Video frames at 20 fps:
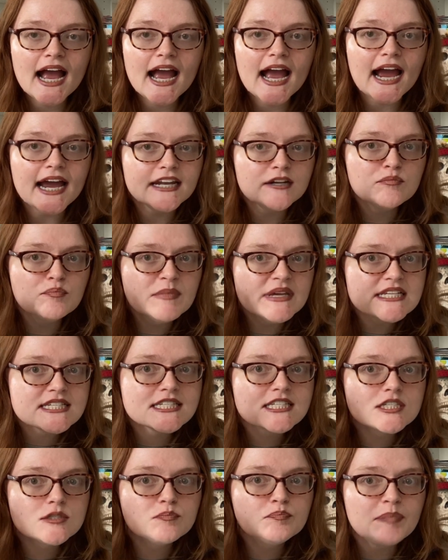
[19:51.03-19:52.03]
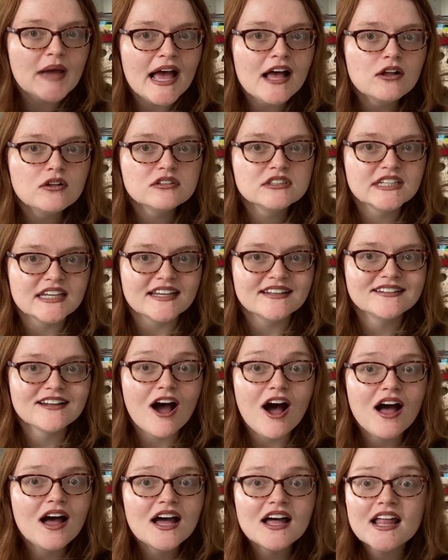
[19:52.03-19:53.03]
and misspelled it
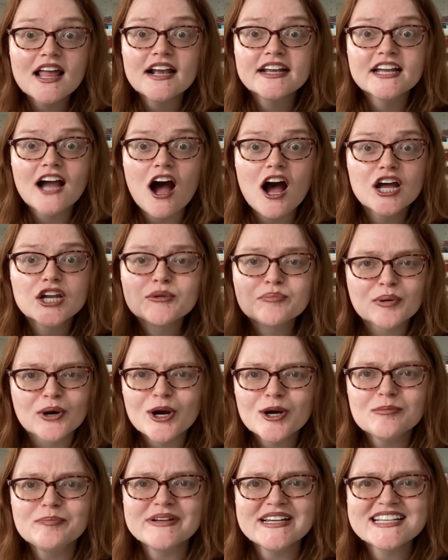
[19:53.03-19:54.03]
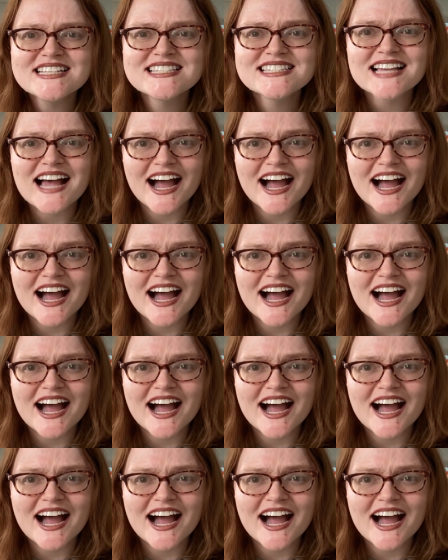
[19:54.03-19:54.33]
on purpose?